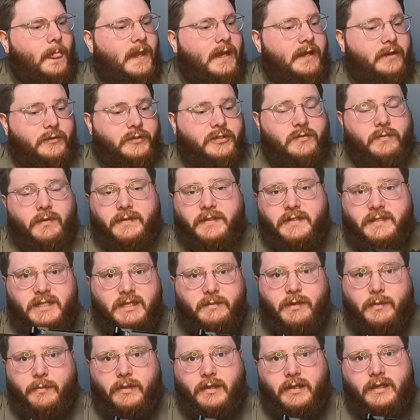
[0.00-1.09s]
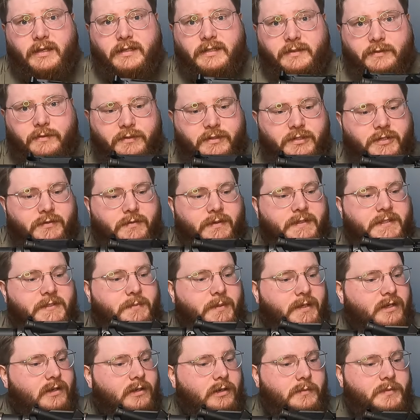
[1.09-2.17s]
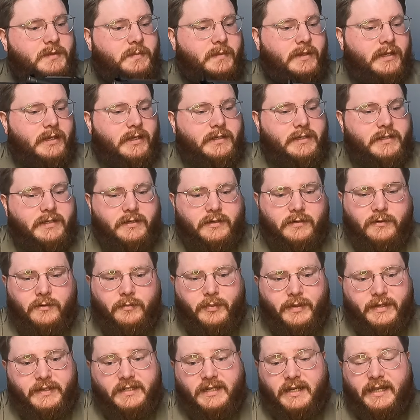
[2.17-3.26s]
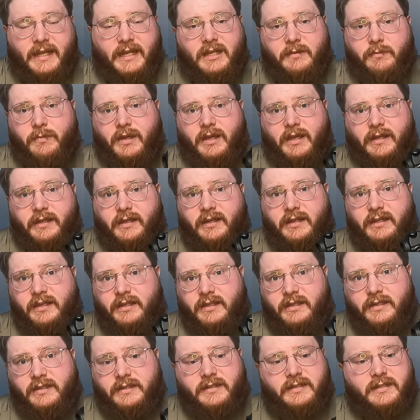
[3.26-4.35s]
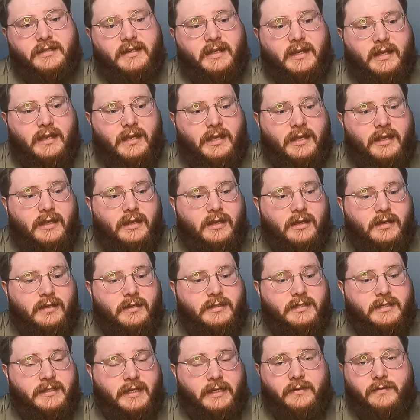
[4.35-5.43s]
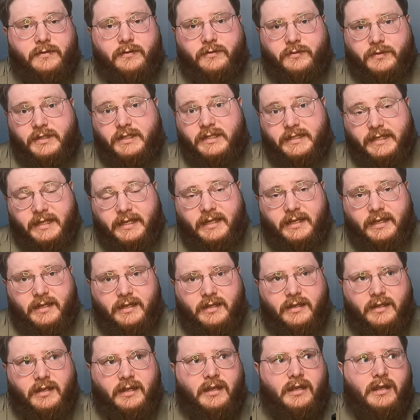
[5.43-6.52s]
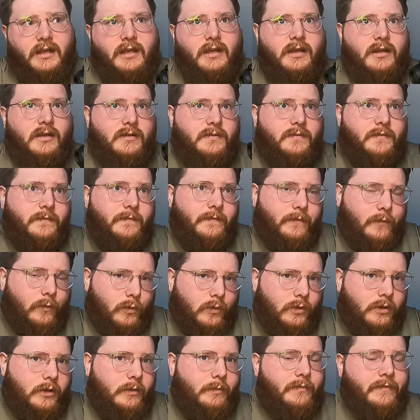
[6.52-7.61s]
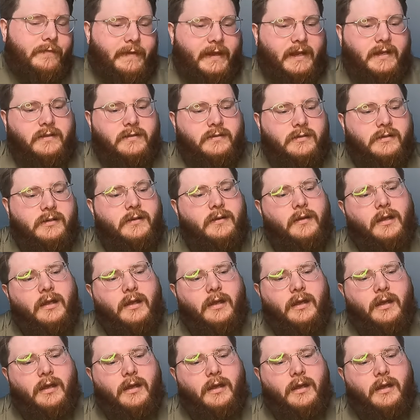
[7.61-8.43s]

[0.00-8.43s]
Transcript: It also runs SEMA mags, it also runs Specna Arms mags, so basically any mag that is a standard or Stanek form factor